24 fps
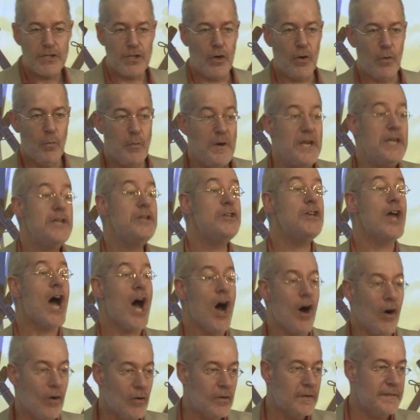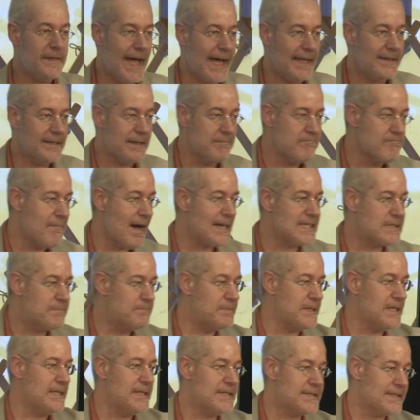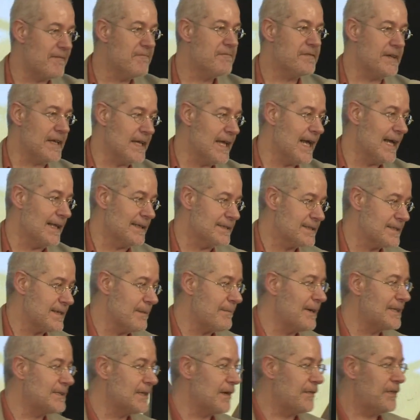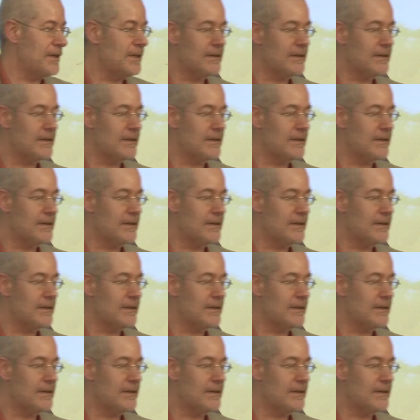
So we know that there must be something else, some other